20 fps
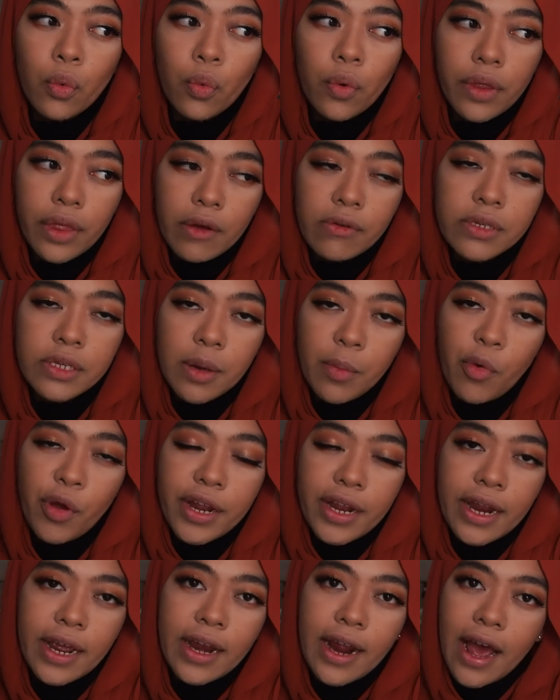without
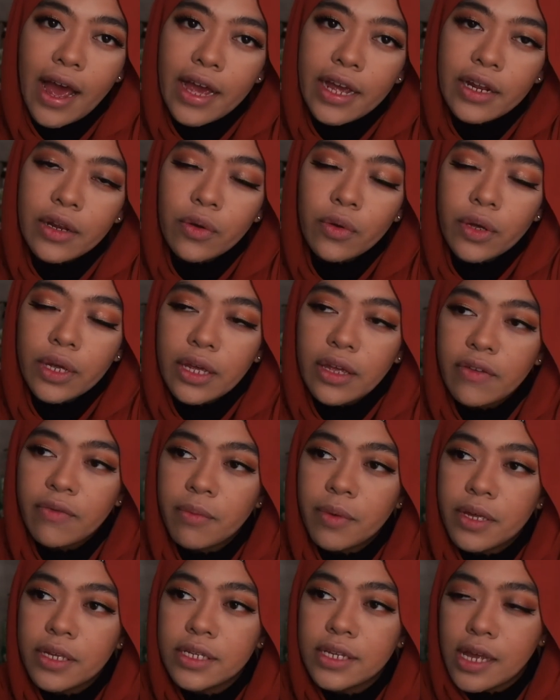someone that I know, it gives
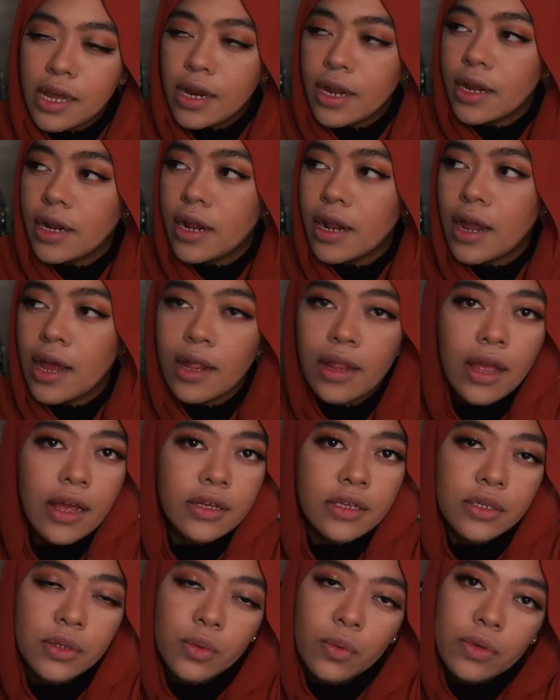me anxiety, and I
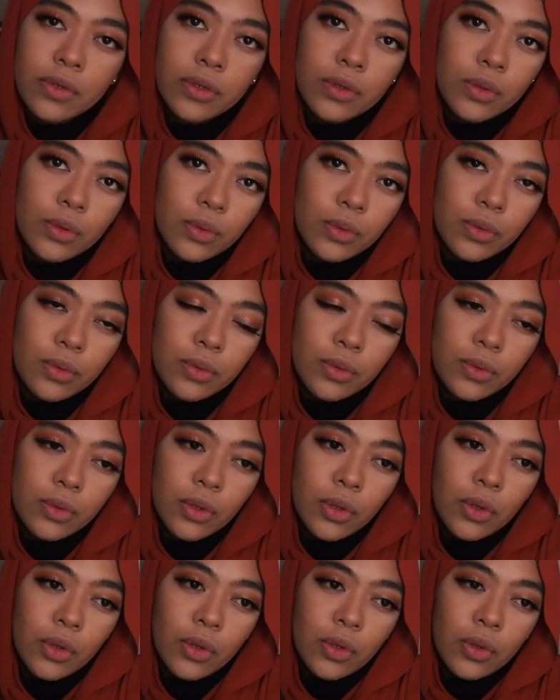just want to
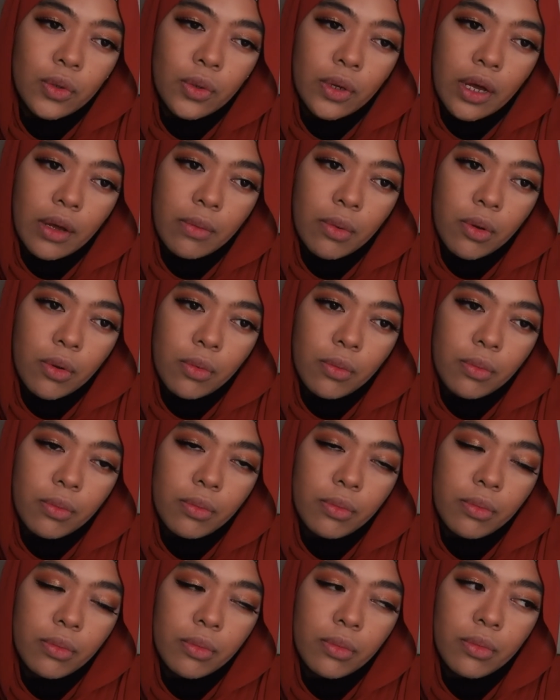come home.
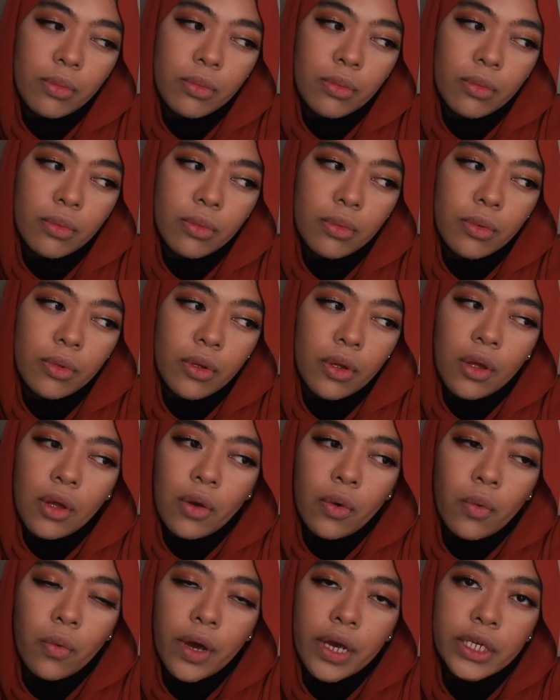
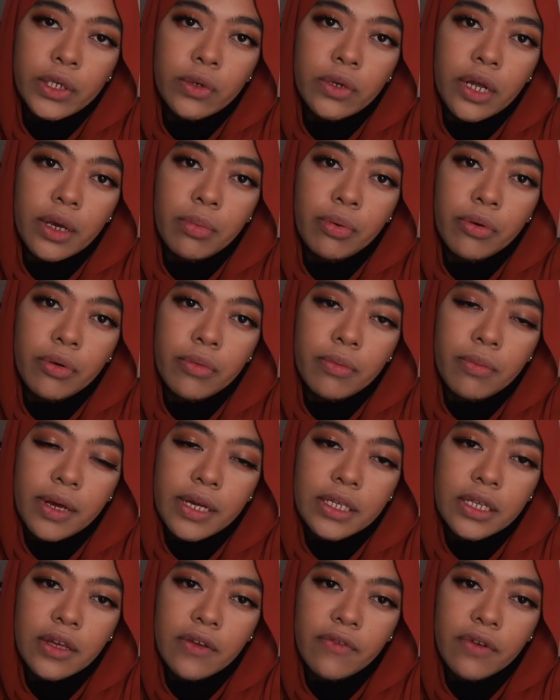Why should I put
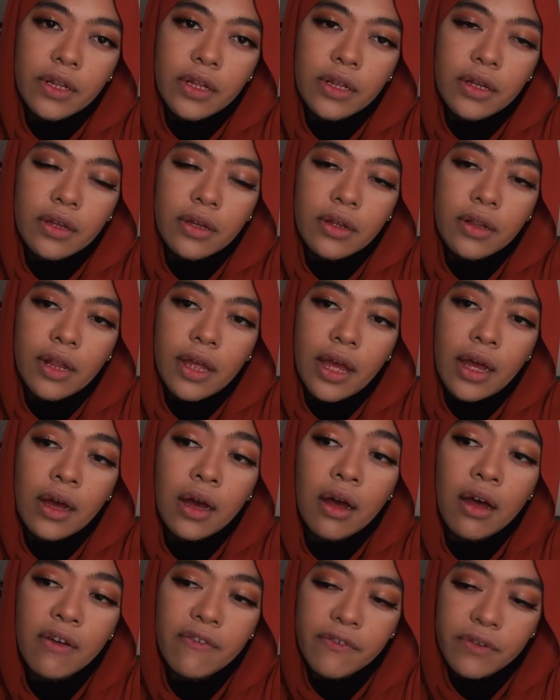myself in the
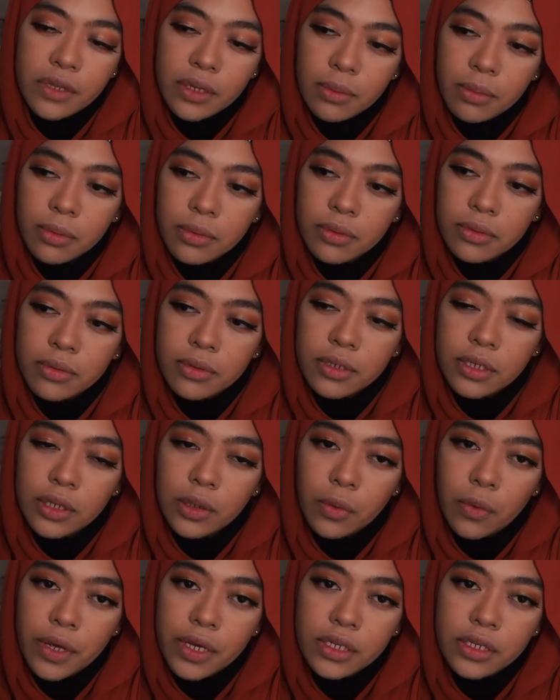uncomfortable
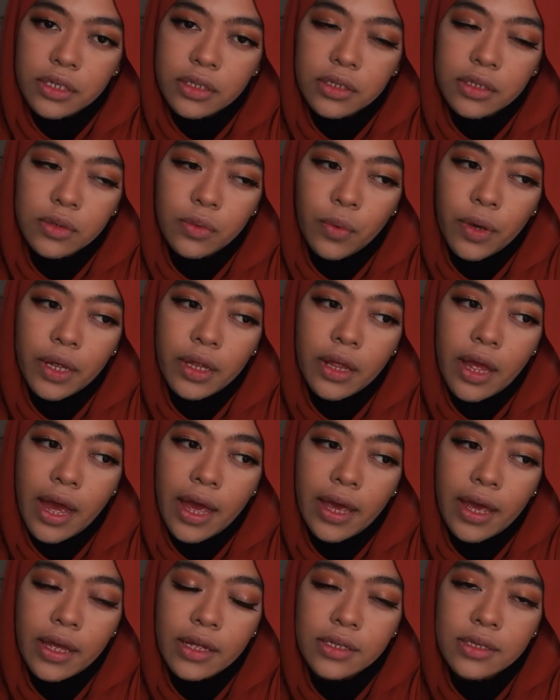situations when I
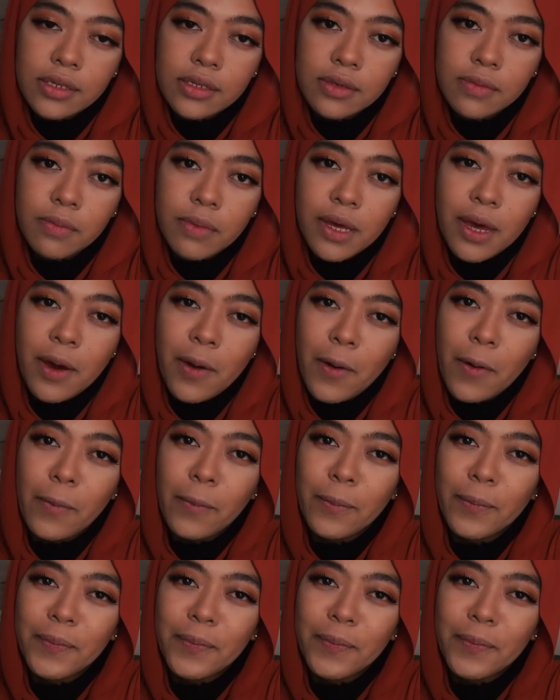can just be home?